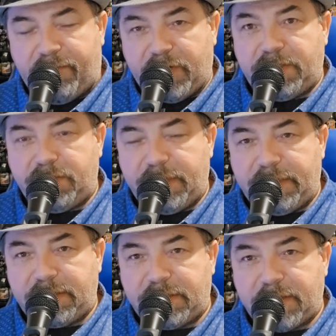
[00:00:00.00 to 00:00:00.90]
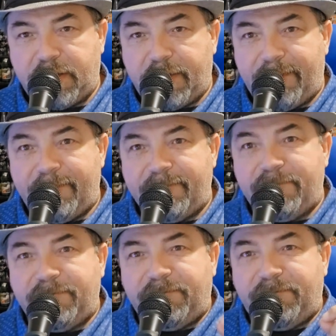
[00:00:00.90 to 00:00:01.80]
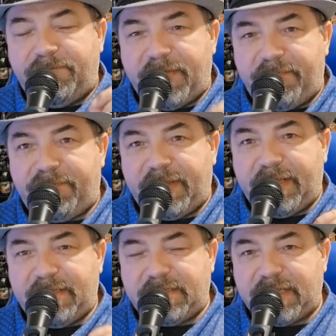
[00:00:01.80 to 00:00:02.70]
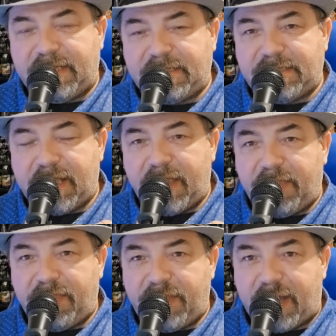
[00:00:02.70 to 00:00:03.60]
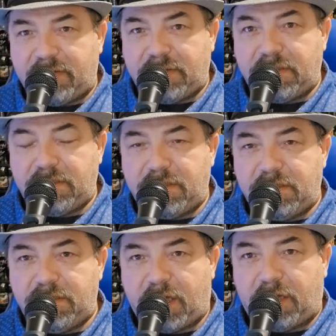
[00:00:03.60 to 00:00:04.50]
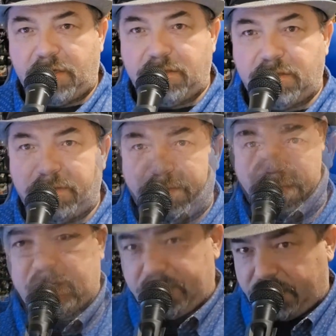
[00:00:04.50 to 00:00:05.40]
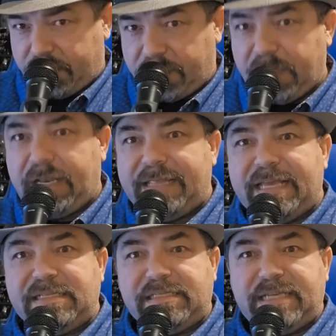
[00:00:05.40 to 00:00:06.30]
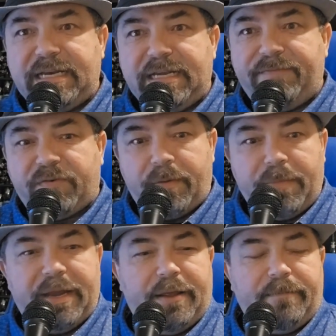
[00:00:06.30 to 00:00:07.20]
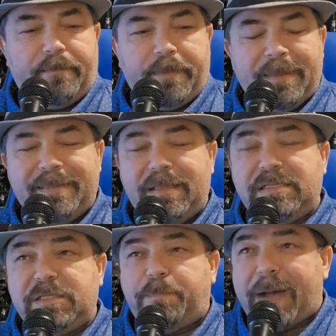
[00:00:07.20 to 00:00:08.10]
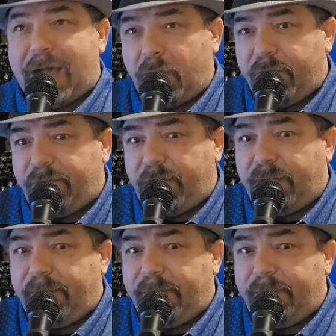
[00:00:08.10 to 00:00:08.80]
2 weeks. $56,000. I'm going to let that sit in for a minute. This is powerful